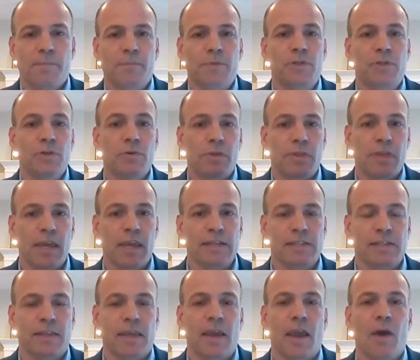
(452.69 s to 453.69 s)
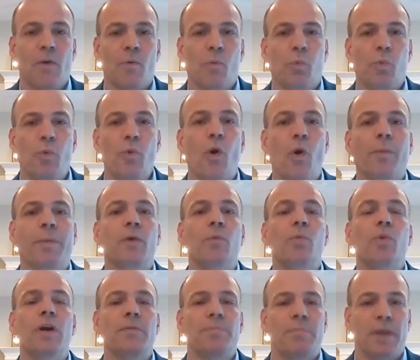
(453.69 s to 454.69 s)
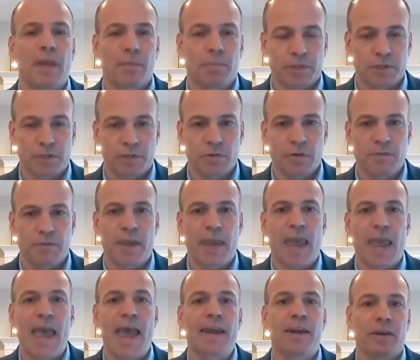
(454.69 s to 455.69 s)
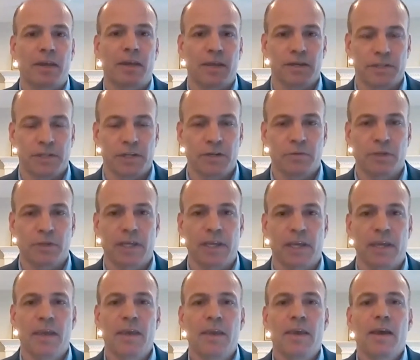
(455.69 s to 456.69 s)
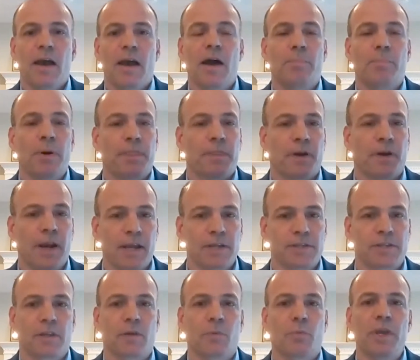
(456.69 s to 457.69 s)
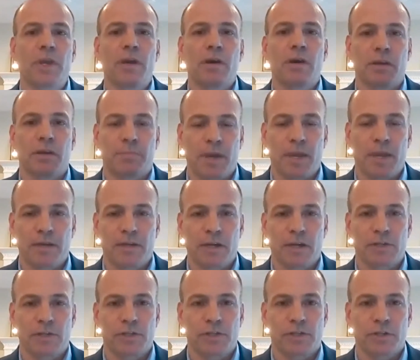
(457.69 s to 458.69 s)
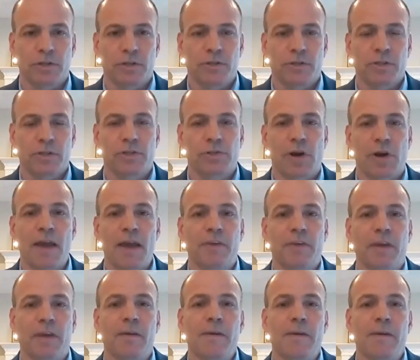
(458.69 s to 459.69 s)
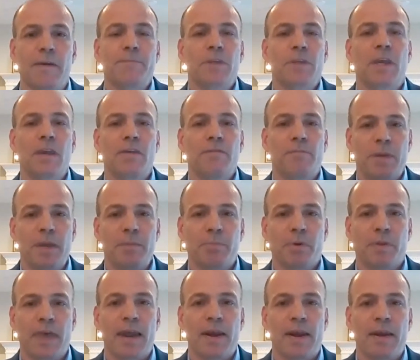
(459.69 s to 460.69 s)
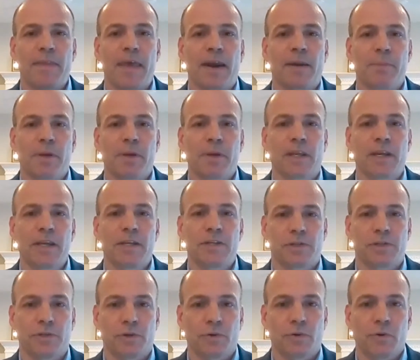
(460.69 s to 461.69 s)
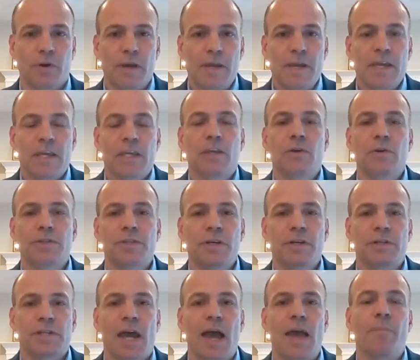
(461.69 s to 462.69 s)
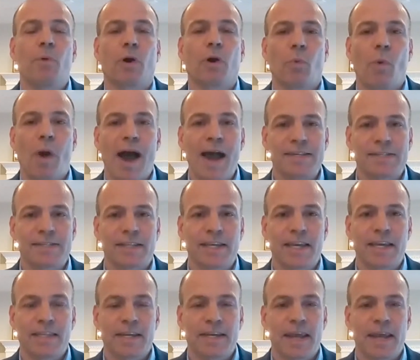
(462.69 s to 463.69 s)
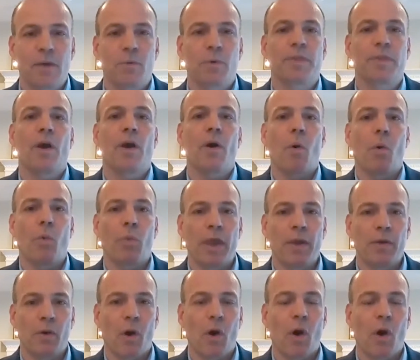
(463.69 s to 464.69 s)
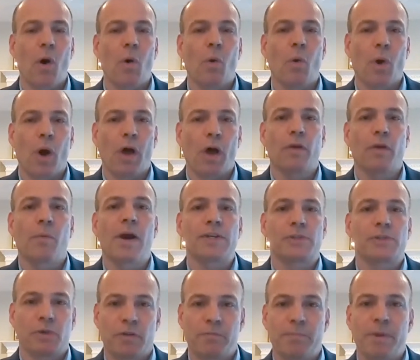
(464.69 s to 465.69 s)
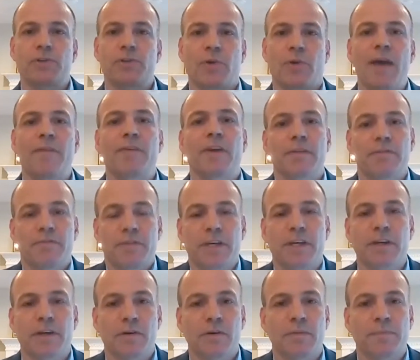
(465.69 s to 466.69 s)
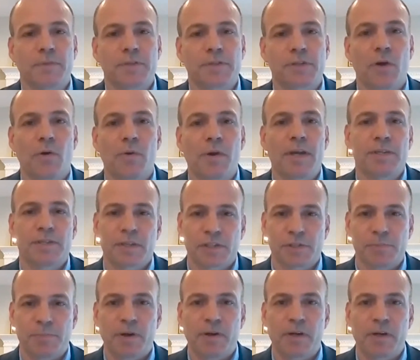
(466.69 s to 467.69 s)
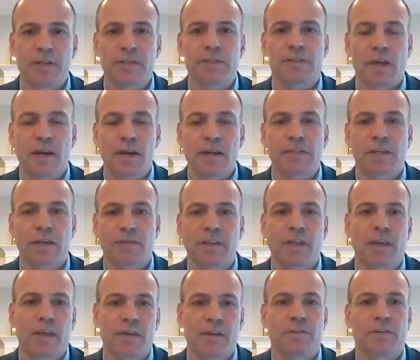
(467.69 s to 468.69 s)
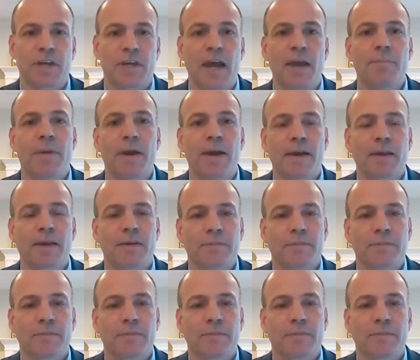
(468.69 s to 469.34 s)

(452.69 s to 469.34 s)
do things that they normally wouldn't be able to do if they had to continually put their hands on the wheel and pay attention to driving. You give people that ability to use their time more wisely in the day where they otherwise would have been driving a vehicle. So it's experience, and it's giving the gift of time back.